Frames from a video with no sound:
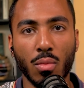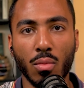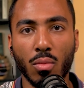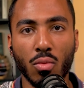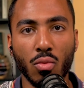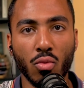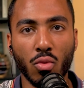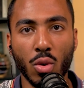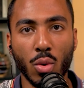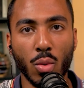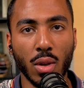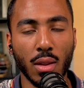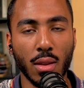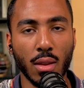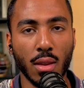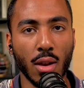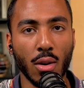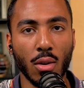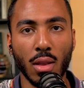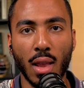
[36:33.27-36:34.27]
ruined
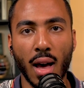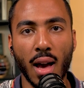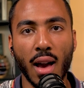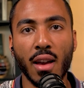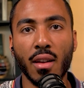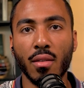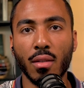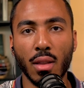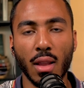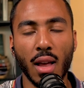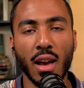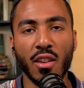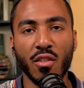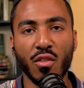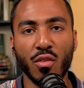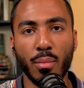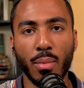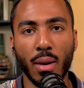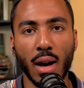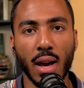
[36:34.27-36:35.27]
their
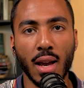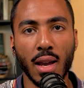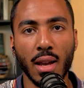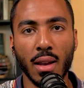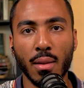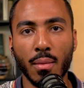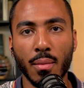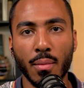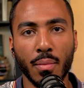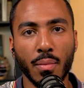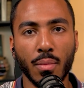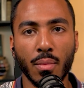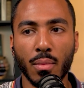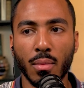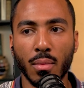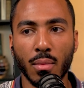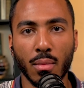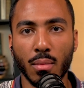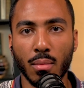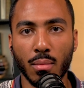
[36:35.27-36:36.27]
life by
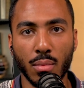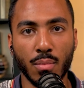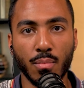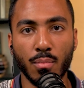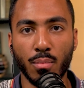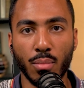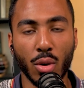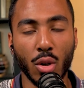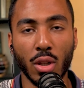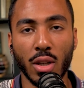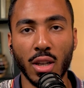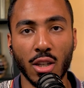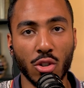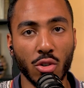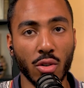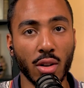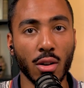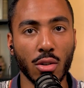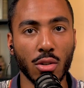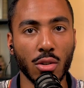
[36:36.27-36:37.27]
pulling a
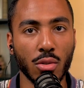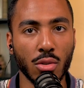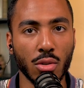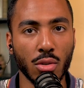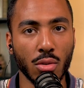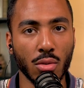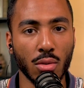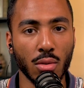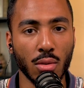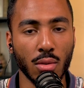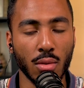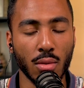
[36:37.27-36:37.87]
trigger too soon.